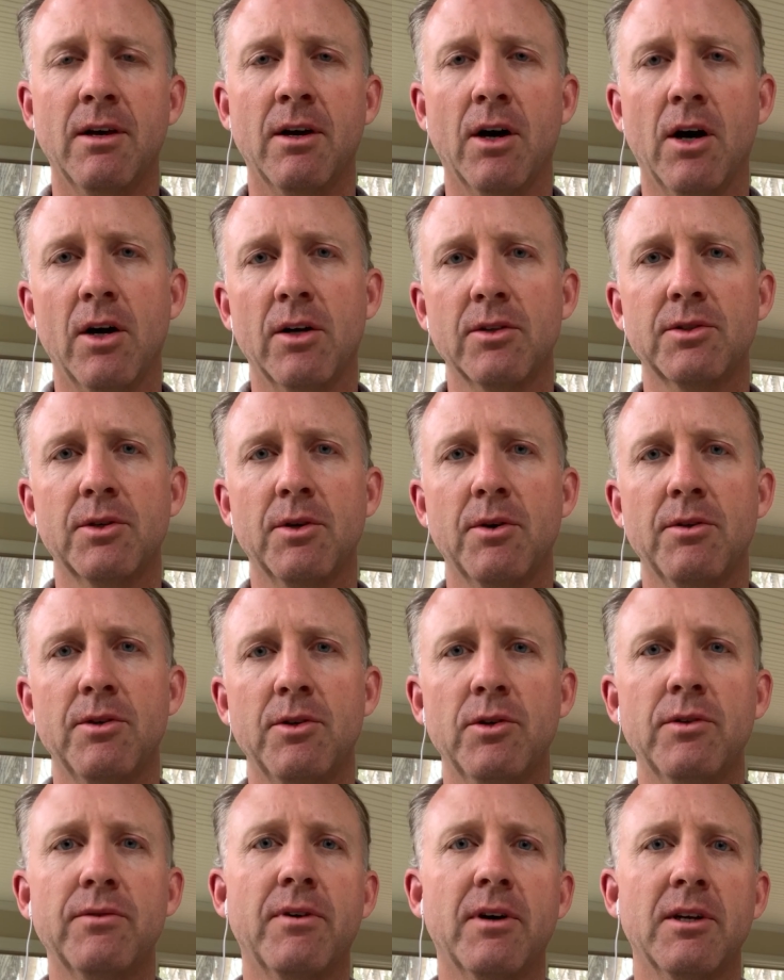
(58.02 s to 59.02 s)
Also, the
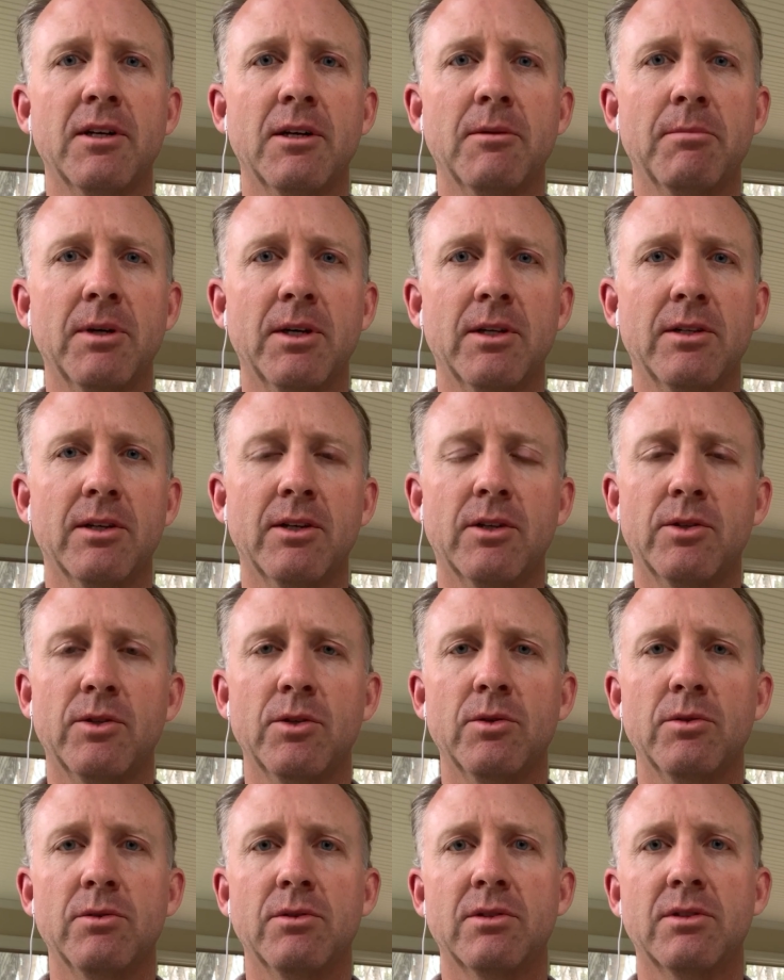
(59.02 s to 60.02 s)
new funding bill
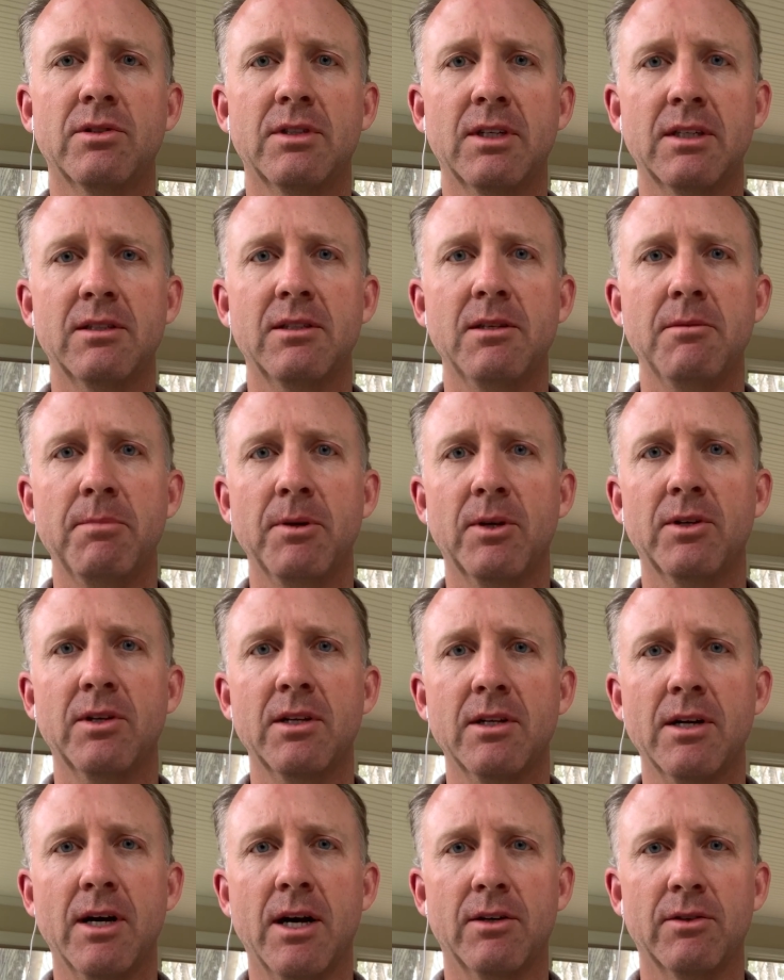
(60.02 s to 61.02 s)
includes $60 billion
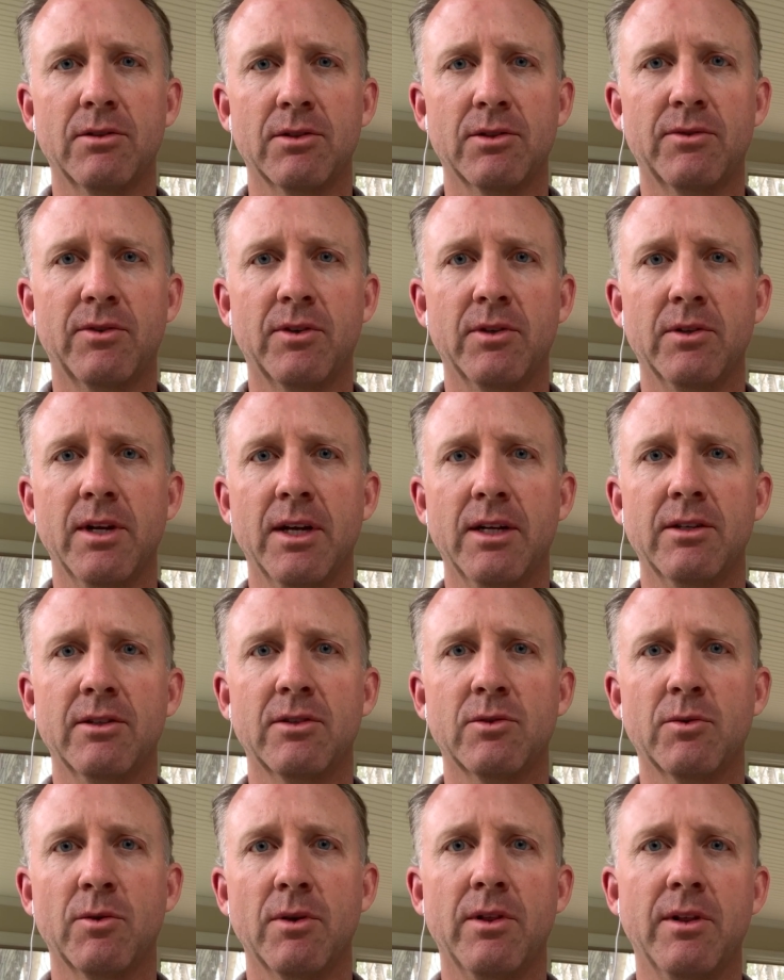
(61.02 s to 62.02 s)
for
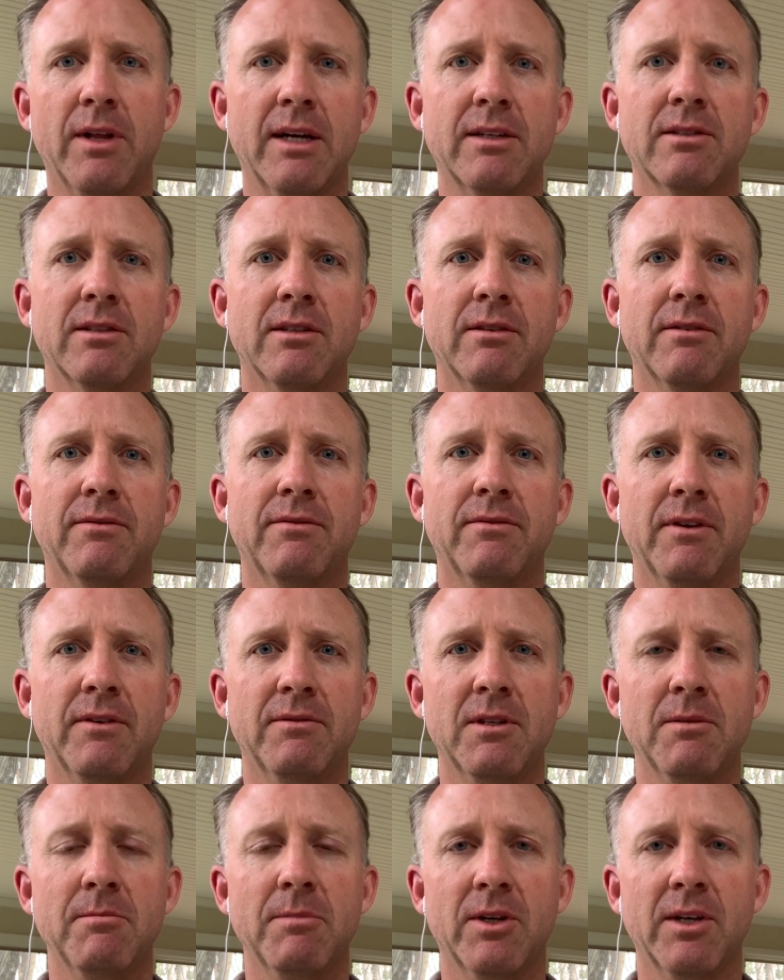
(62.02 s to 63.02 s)
lenders with less than
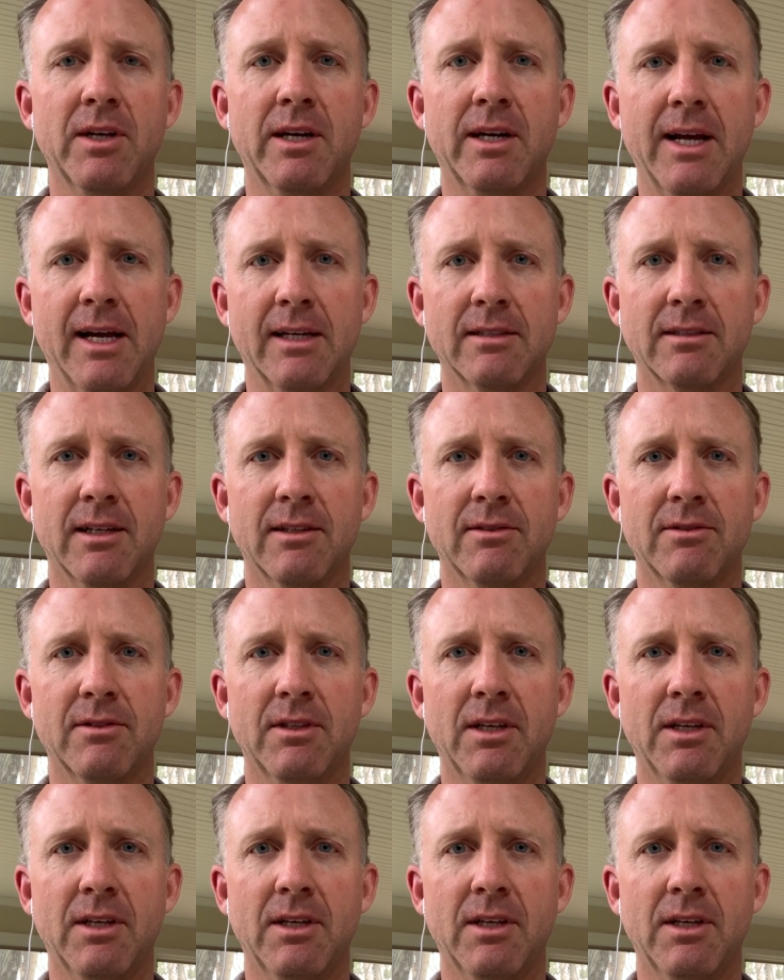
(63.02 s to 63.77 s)
$50 billion in assets,